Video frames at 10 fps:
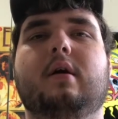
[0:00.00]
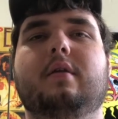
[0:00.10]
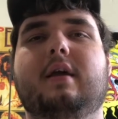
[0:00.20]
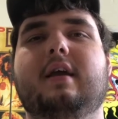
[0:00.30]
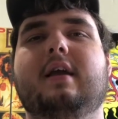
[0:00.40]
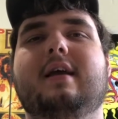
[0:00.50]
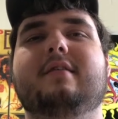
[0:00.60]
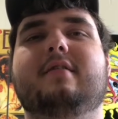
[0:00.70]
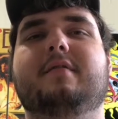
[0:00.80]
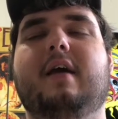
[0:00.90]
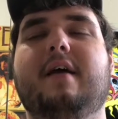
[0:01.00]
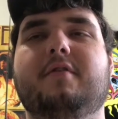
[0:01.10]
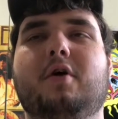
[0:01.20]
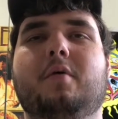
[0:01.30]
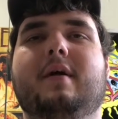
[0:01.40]
I'd like you guys, if you
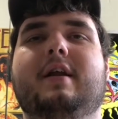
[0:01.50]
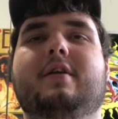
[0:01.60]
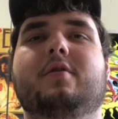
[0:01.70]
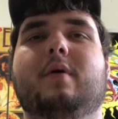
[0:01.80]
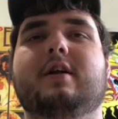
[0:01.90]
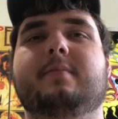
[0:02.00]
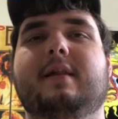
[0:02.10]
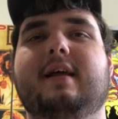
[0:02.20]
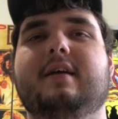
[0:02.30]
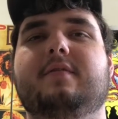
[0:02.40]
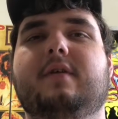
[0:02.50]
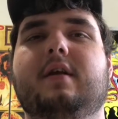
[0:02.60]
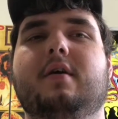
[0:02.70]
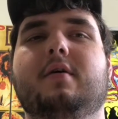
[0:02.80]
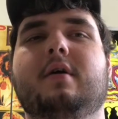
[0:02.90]
haven't already, to watch my last
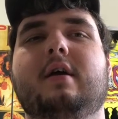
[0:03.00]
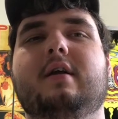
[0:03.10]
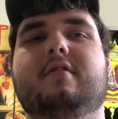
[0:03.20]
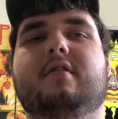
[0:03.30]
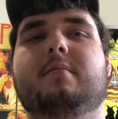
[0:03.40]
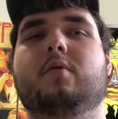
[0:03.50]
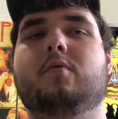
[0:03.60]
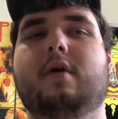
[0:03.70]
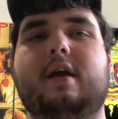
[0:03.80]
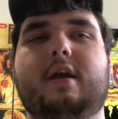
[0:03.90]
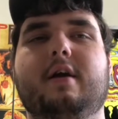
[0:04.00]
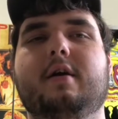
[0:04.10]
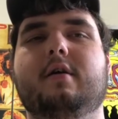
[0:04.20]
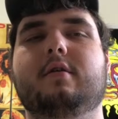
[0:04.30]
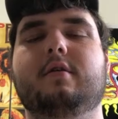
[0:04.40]
video. It's going to be right here.